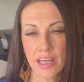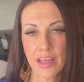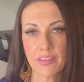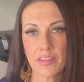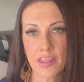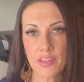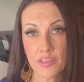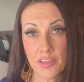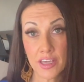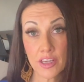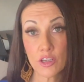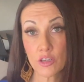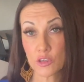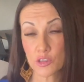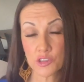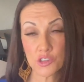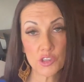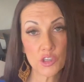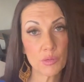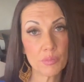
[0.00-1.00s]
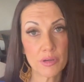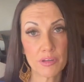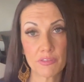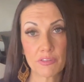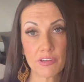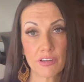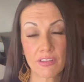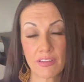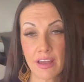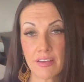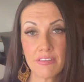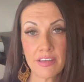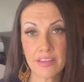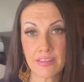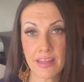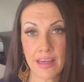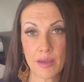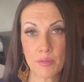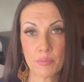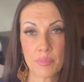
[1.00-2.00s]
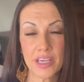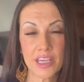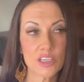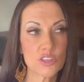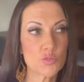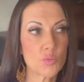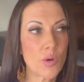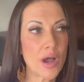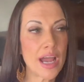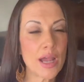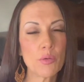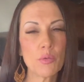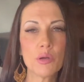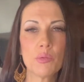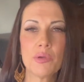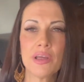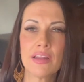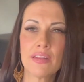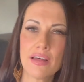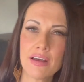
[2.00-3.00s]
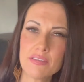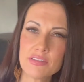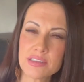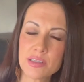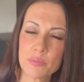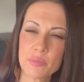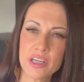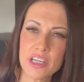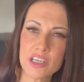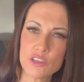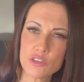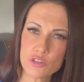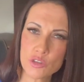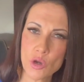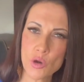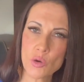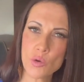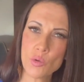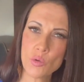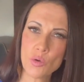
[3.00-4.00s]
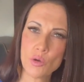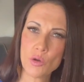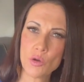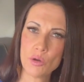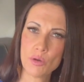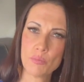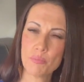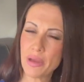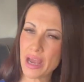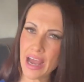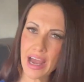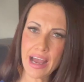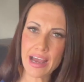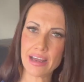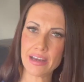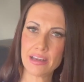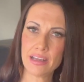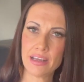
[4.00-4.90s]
They think you're stupid for loving them, because why would we love somebody so bad?